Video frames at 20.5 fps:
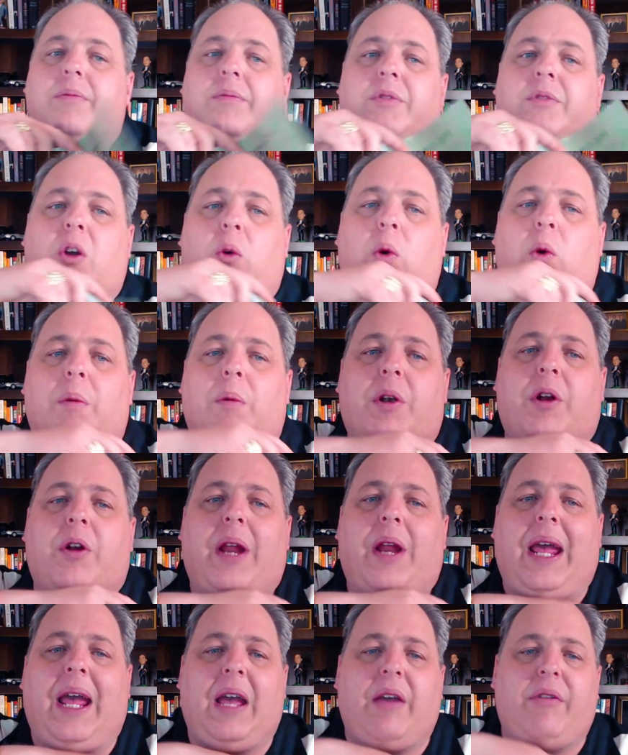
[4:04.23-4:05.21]
so what we're
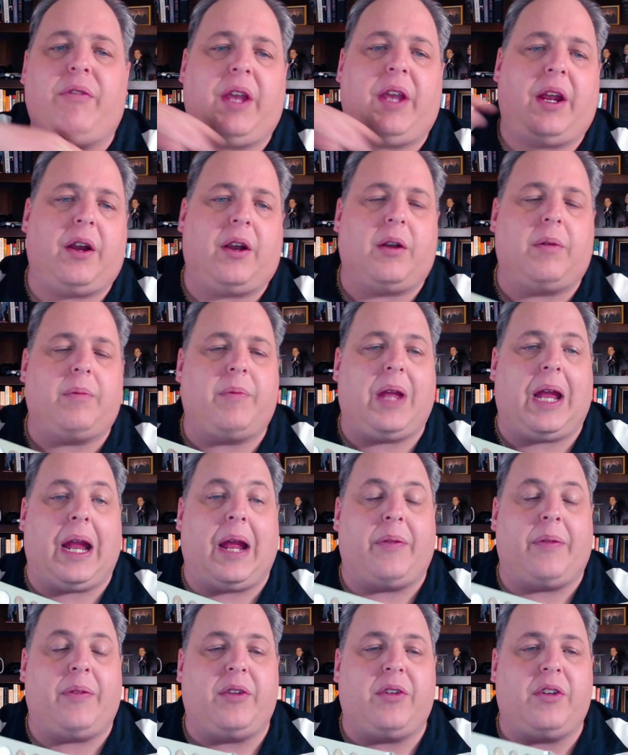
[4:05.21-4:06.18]
going to have here,
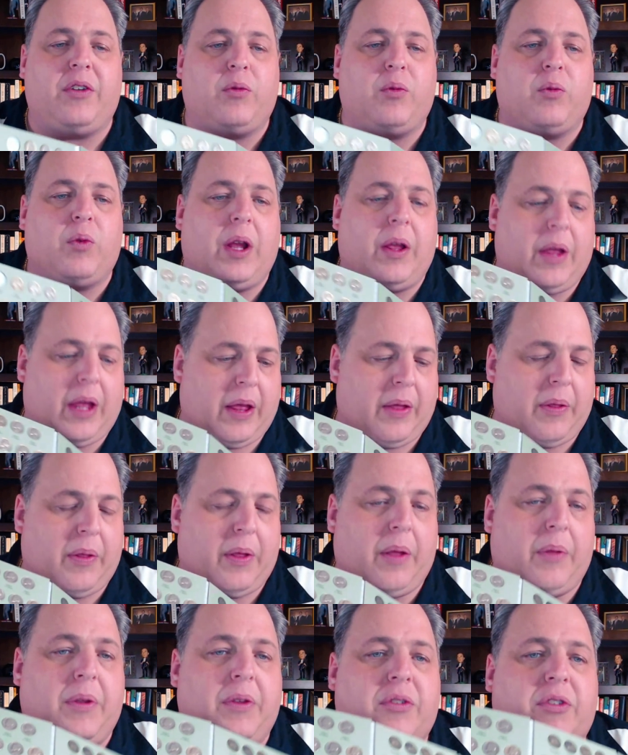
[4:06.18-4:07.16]
and this is
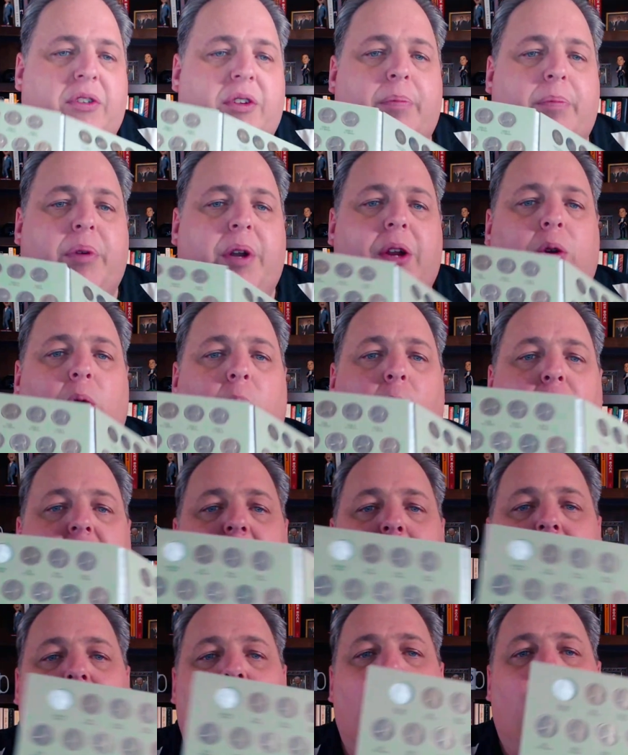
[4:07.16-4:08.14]
a pretty cool thing
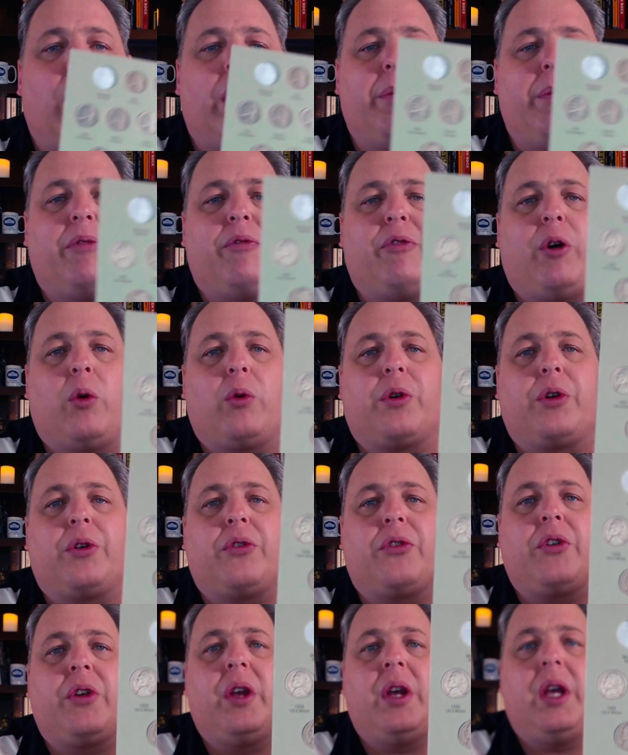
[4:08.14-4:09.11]
about the Whitman
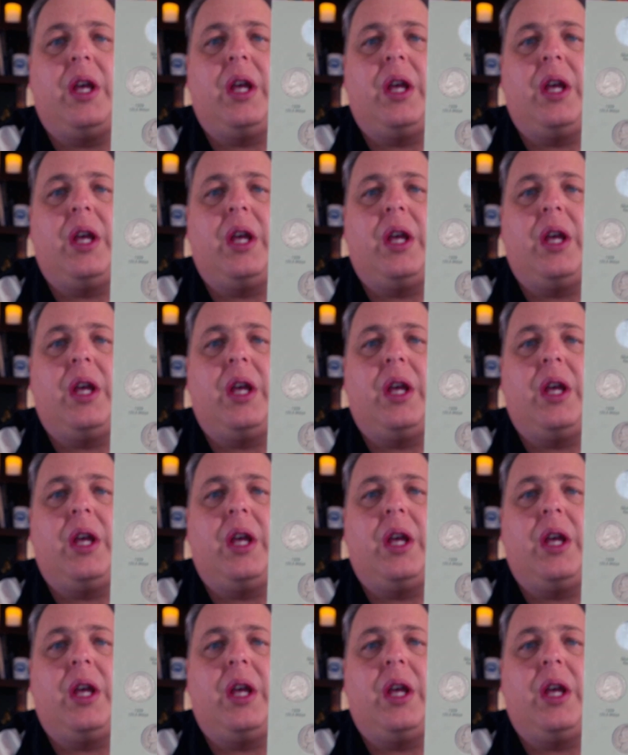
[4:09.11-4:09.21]
folders,